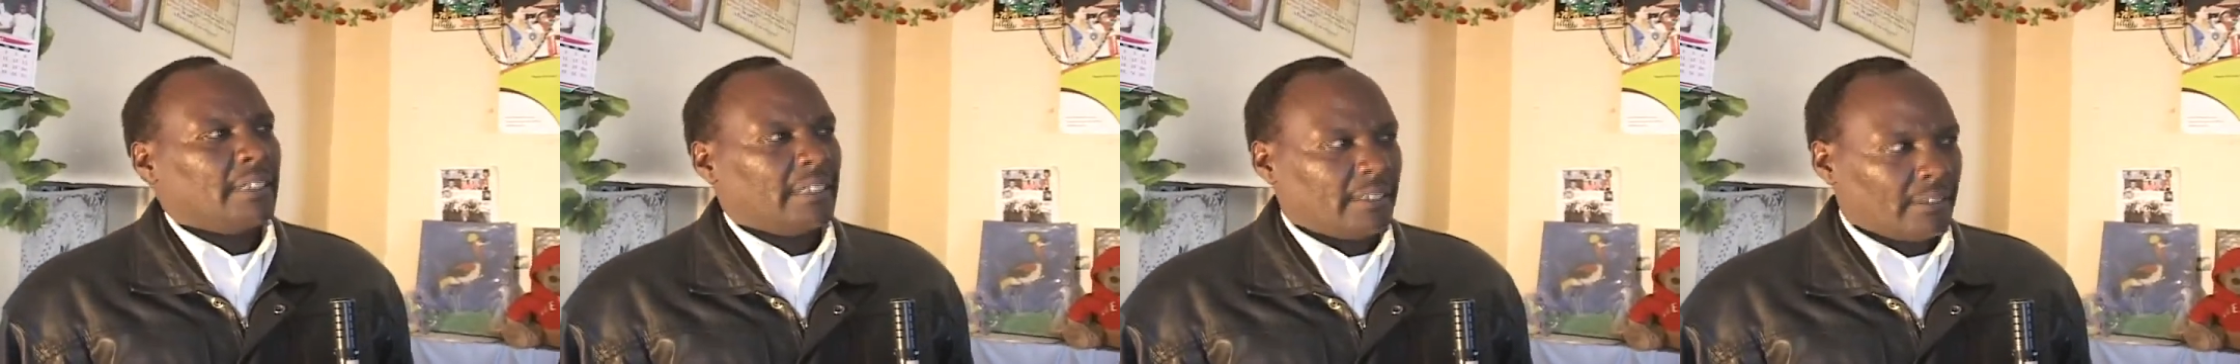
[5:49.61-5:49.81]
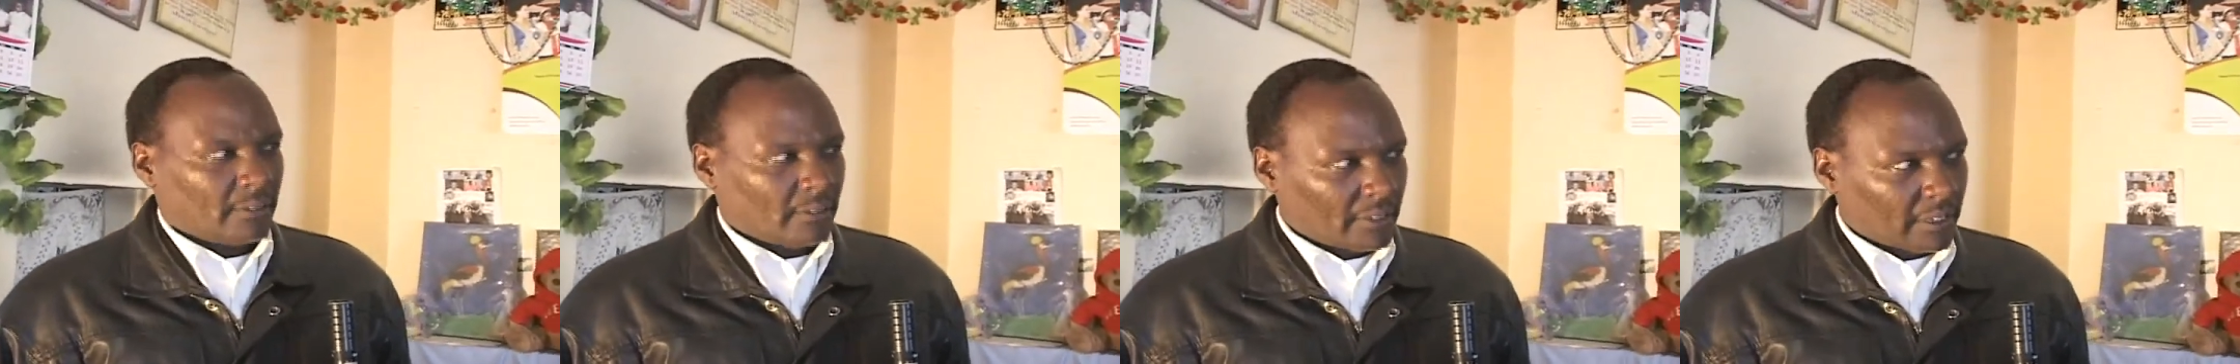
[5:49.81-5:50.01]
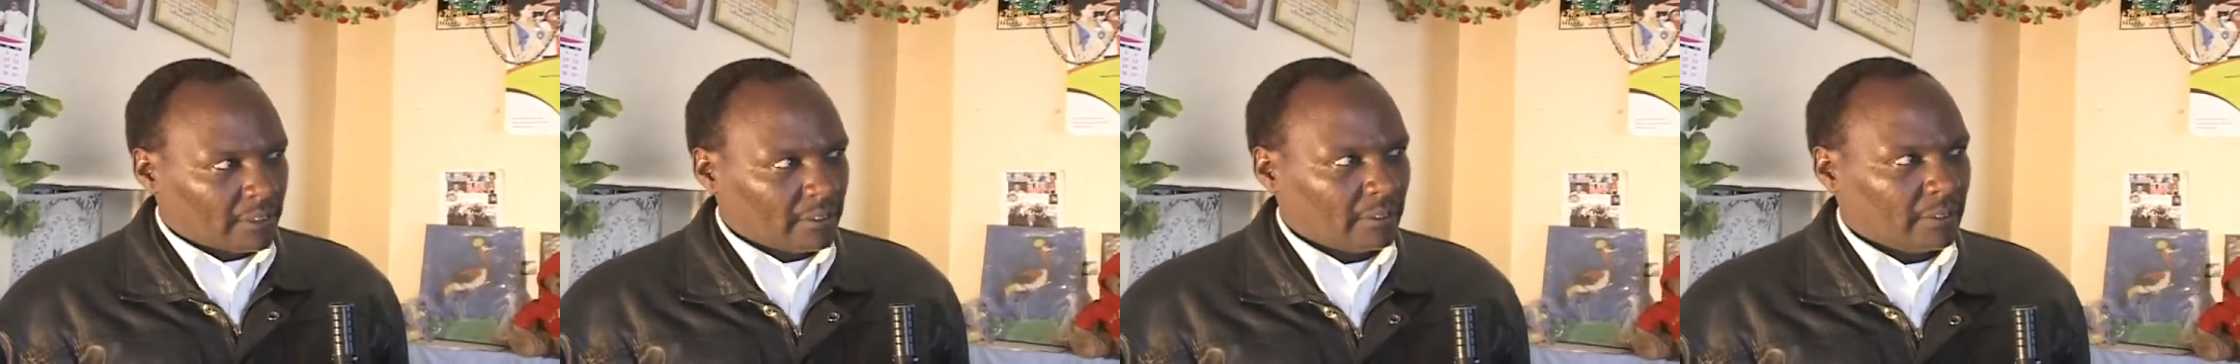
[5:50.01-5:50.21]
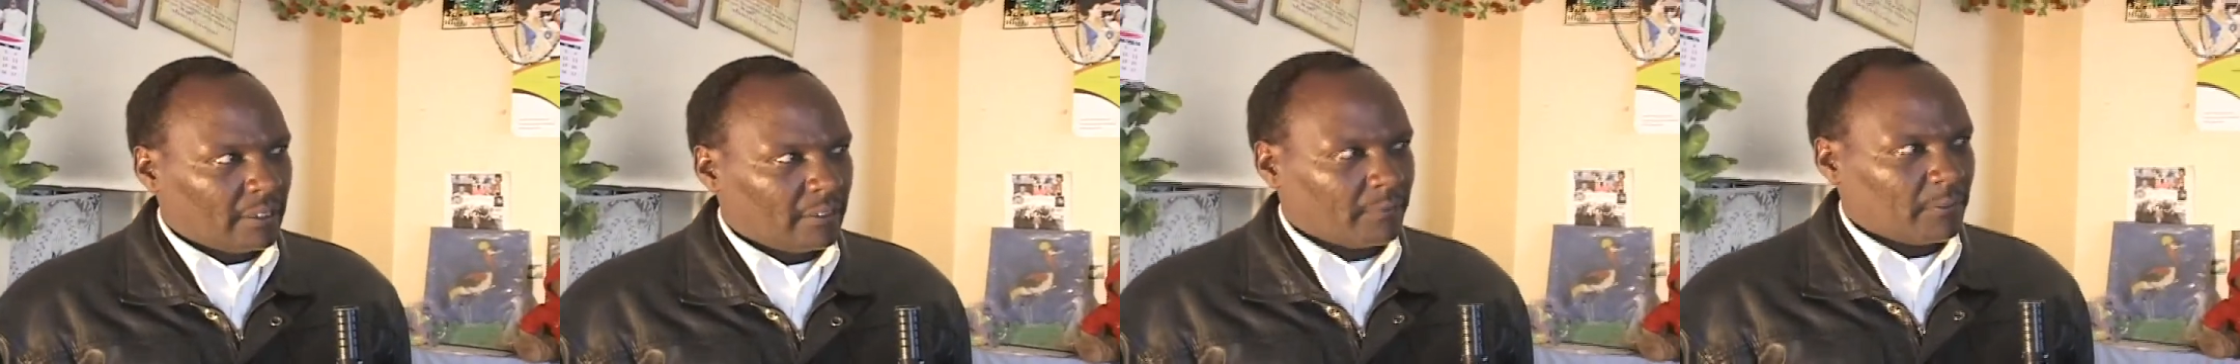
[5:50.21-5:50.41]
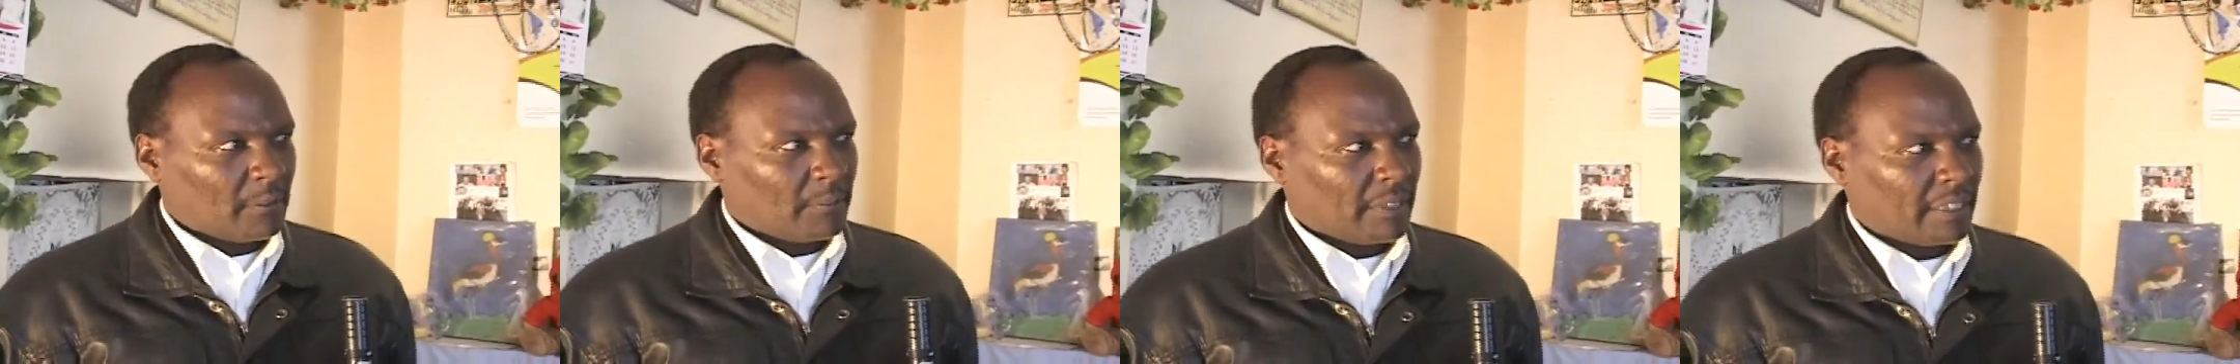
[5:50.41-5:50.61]
and all the
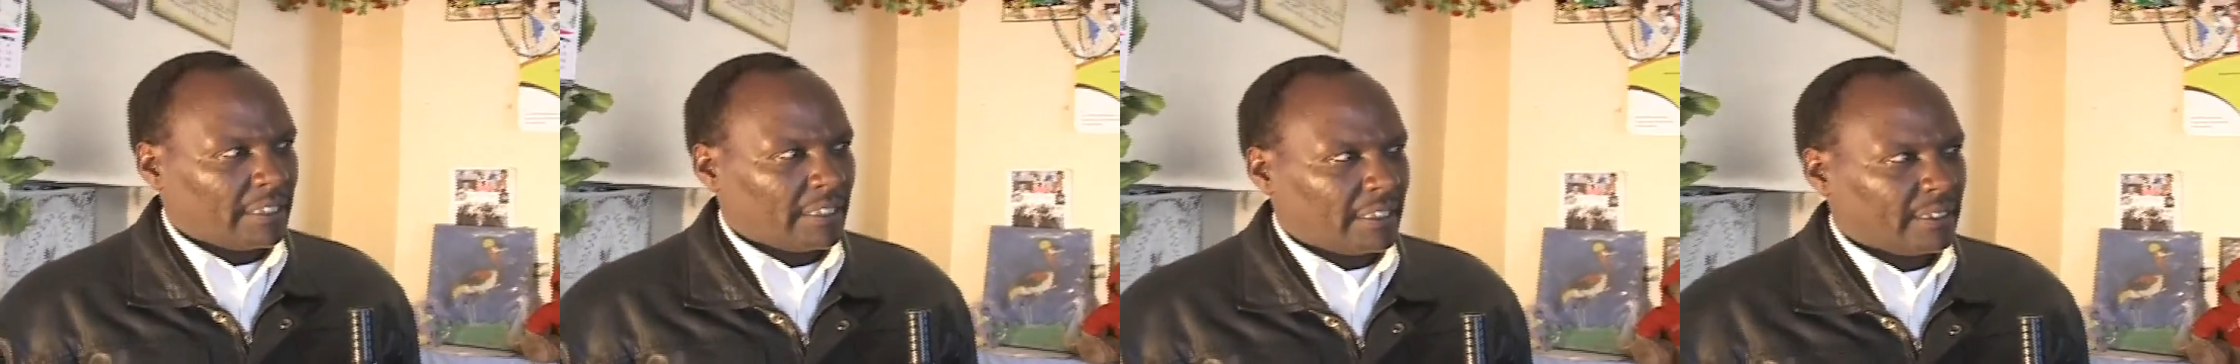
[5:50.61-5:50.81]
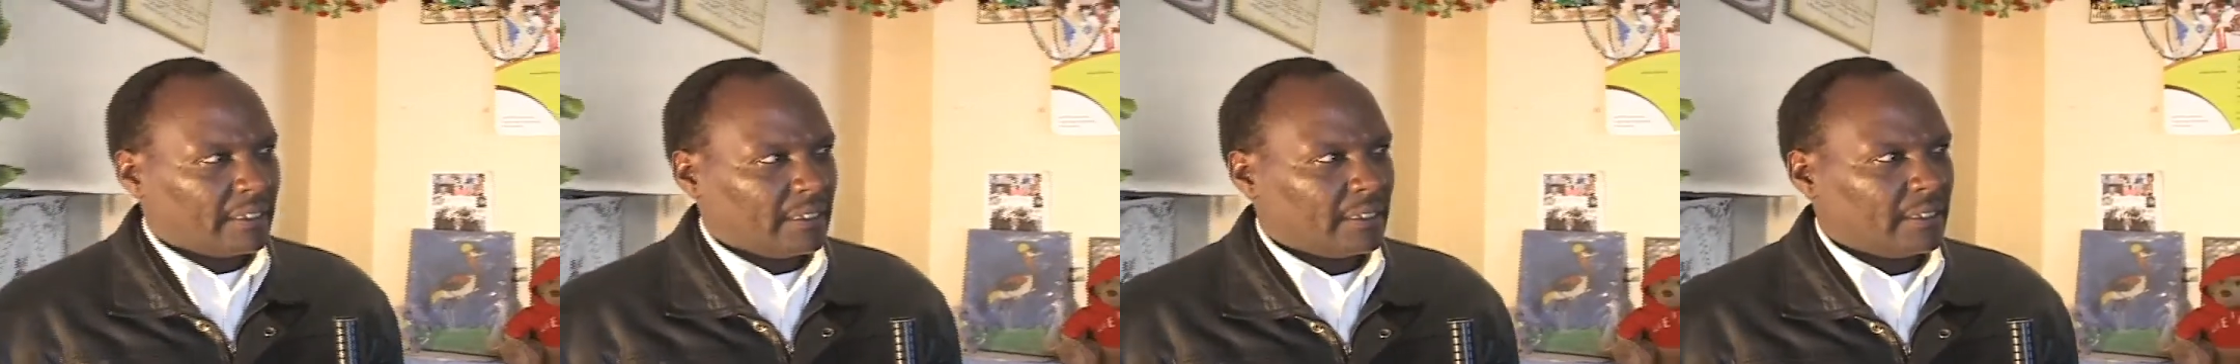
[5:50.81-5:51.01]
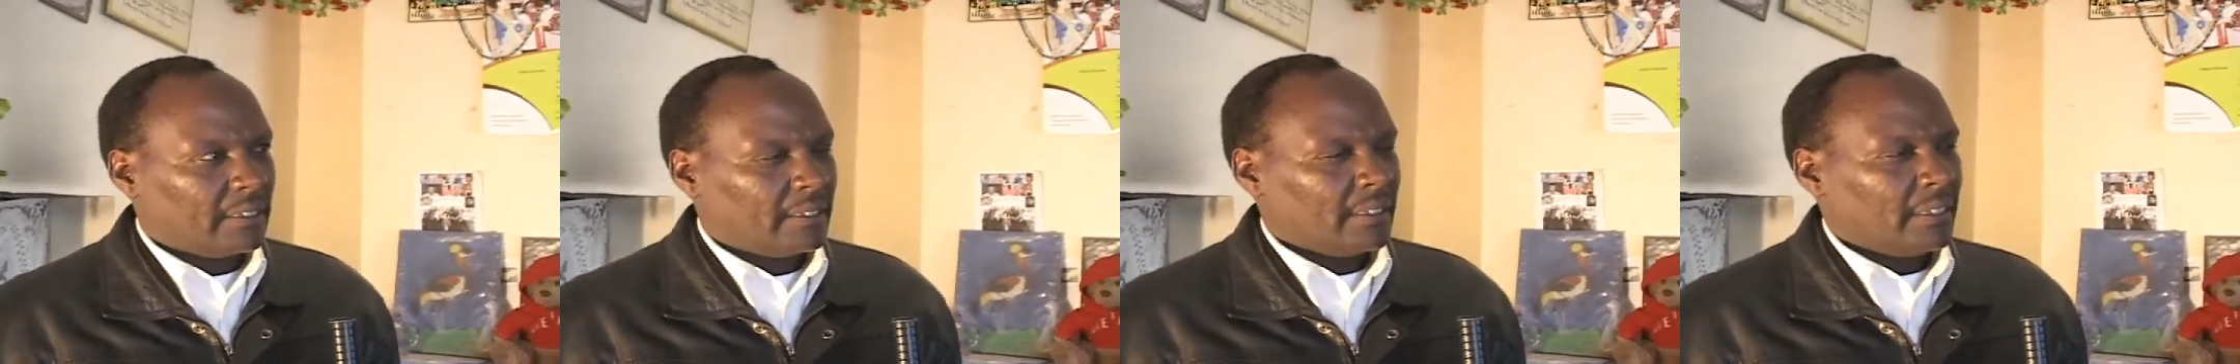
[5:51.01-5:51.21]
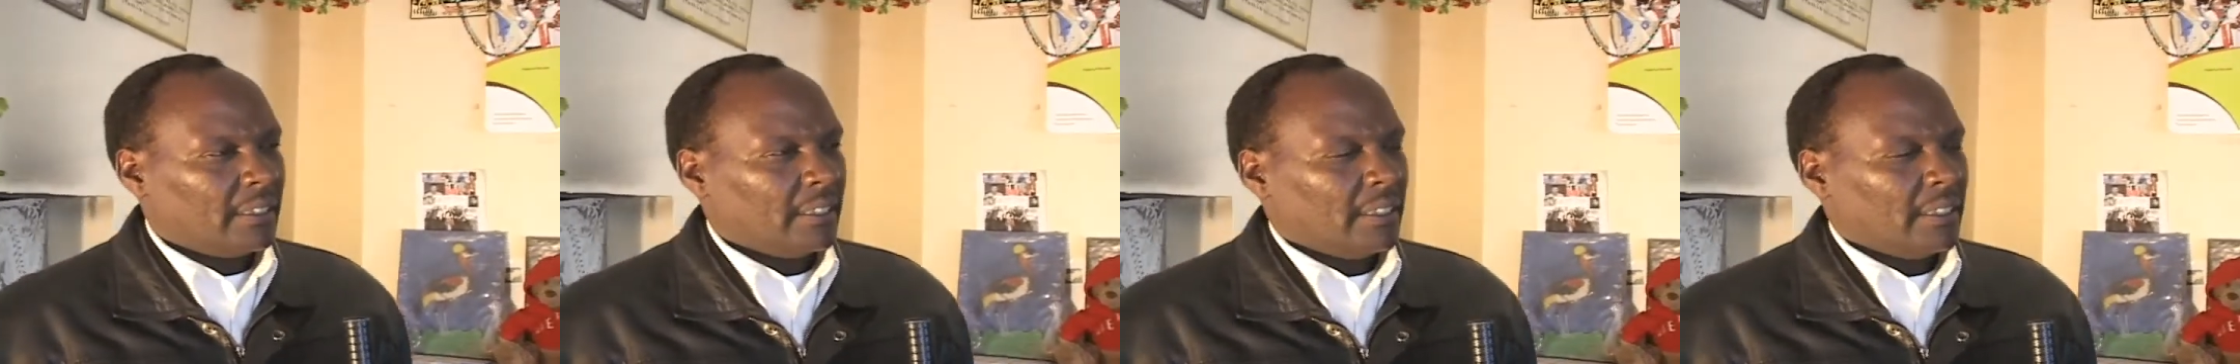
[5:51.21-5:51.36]
children from the churches.